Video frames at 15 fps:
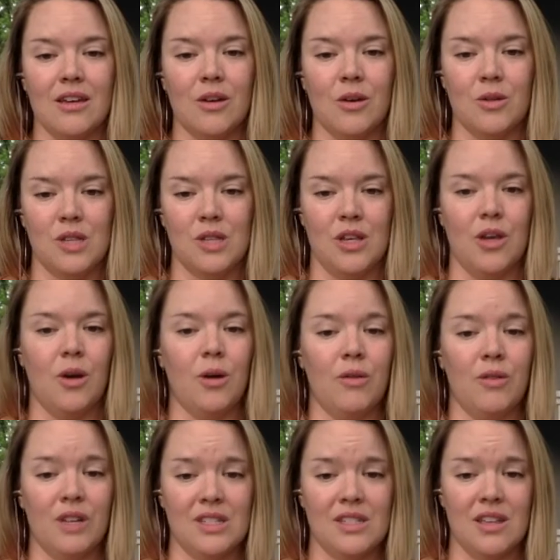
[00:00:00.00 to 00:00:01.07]
co-CEO of
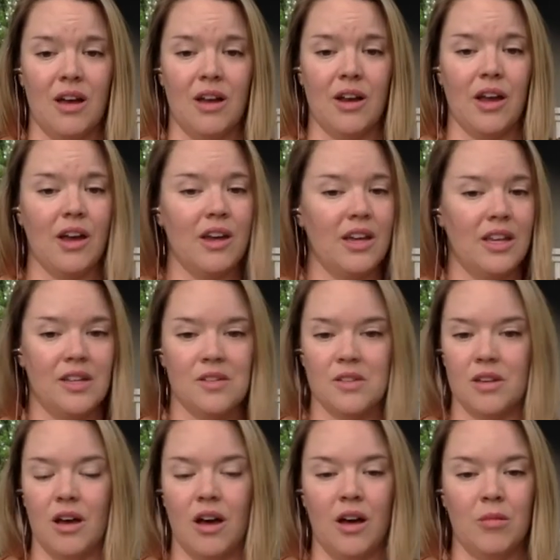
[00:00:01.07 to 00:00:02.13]
Asana, is
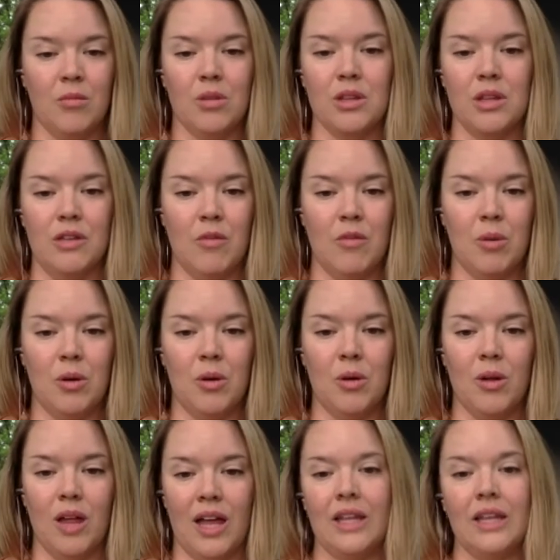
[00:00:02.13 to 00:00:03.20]

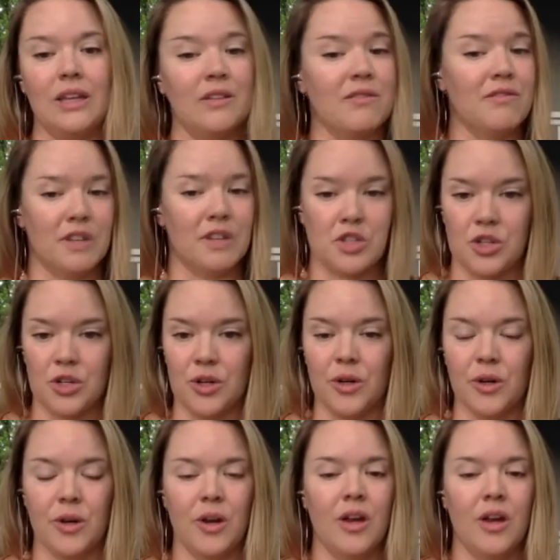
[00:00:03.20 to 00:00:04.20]
unbelievable. Eileen Fisher,